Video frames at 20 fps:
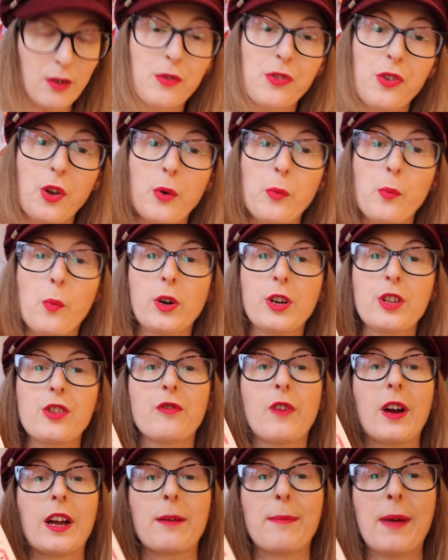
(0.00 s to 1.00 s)
also wanted
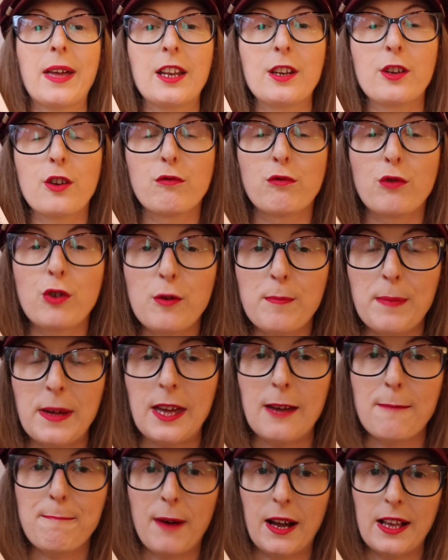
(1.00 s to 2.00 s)
to recommend
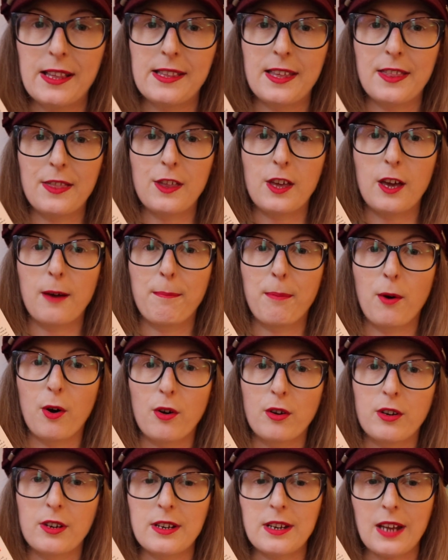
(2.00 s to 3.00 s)
Ruby by Cynthia
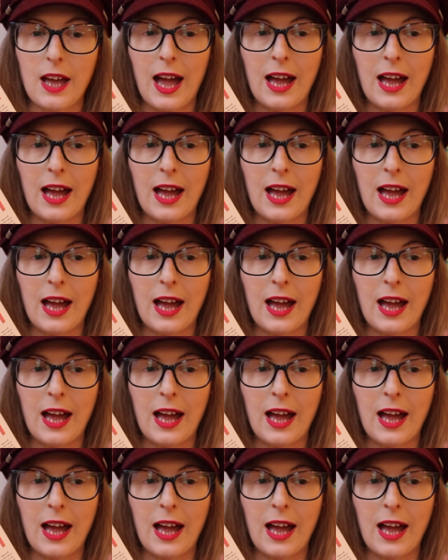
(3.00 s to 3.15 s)
Bond